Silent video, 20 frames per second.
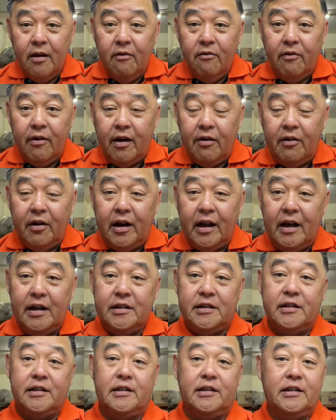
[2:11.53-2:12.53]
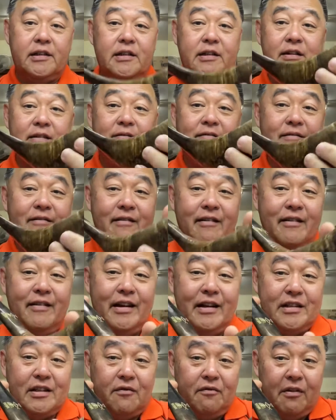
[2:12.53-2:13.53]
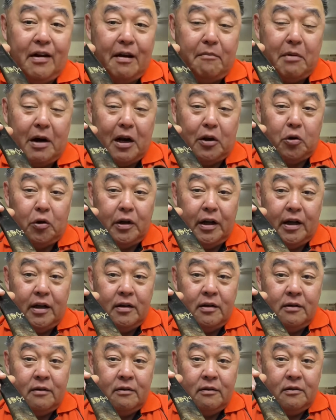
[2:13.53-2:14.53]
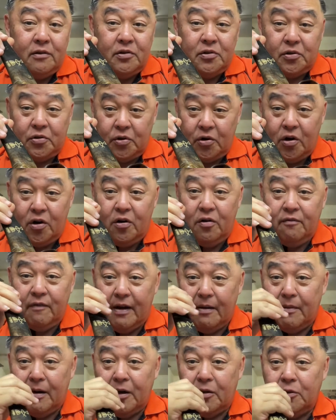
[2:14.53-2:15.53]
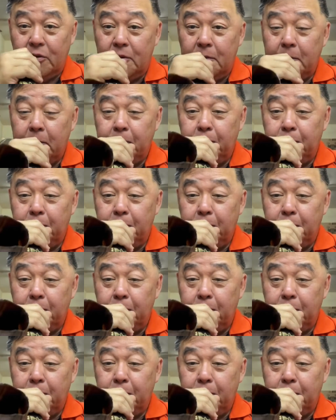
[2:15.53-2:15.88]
Very nice. There's a vibrato there, strong vibrato.